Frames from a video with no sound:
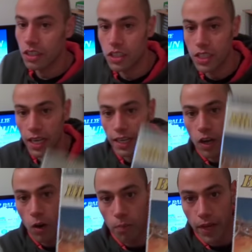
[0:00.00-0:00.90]

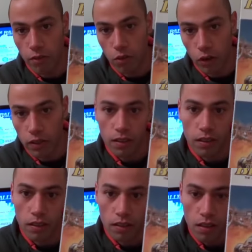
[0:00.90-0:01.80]
Jaleco Big Run
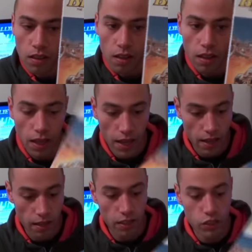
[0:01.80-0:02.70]

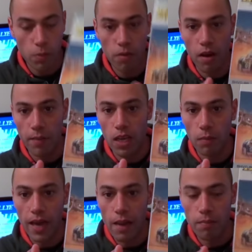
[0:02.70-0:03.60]
Super
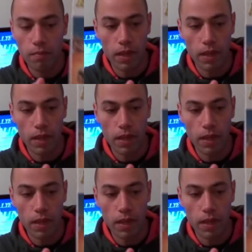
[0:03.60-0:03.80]
Famicom game.